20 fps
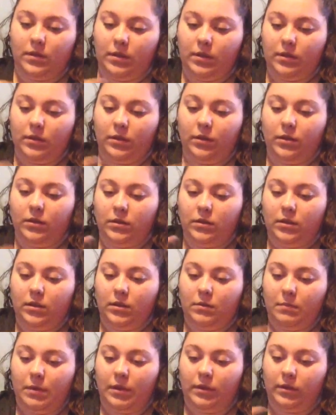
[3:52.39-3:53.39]
and the good
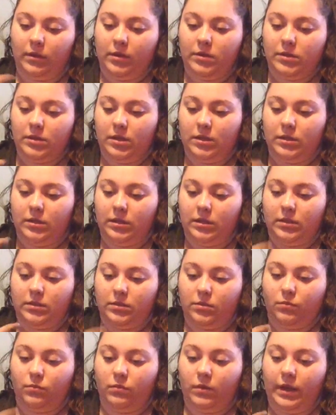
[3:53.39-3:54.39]
thing about this is
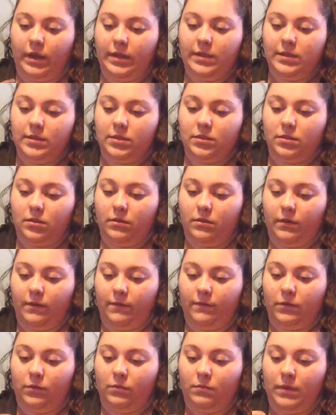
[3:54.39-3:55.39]
it's white, so
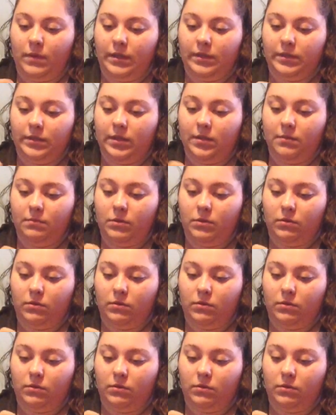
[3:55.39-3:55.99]
if you mess up,